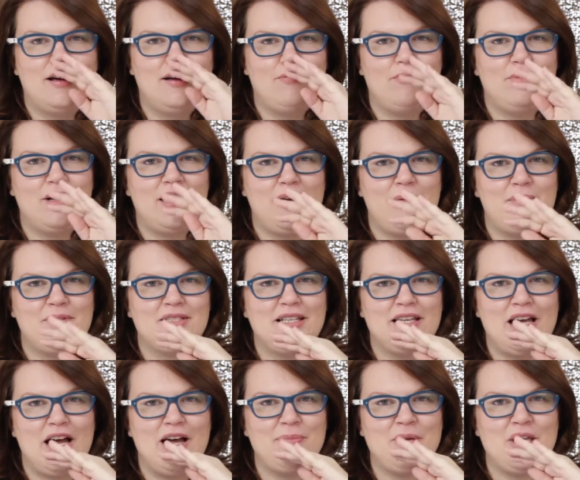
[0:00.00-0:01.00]
When I was
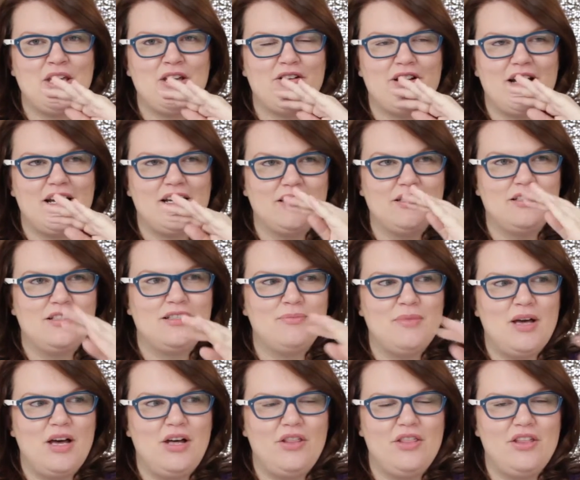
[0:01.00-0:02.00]
up here, I could
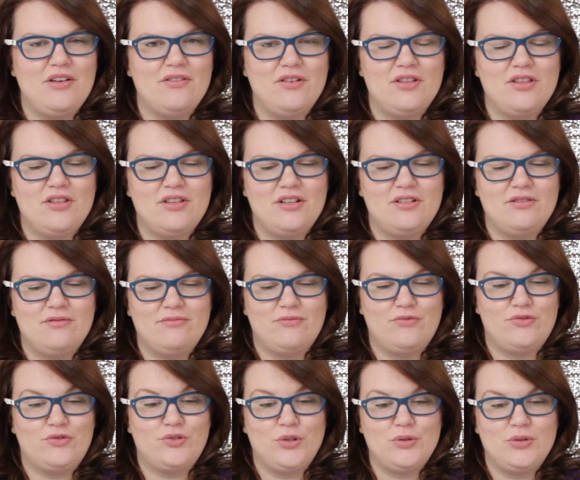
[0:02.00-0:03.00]
smell the
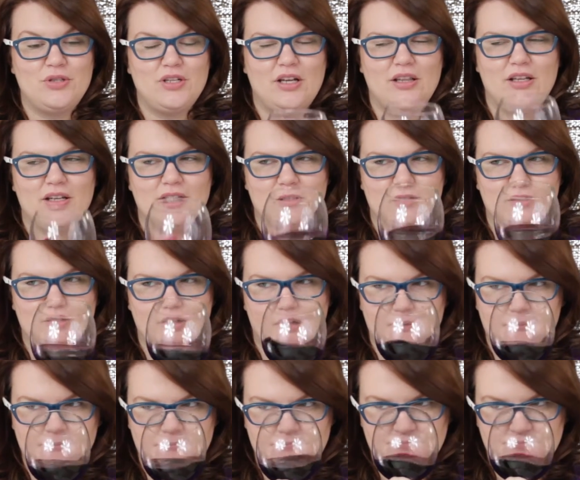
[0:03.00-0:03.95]
fruits on this, so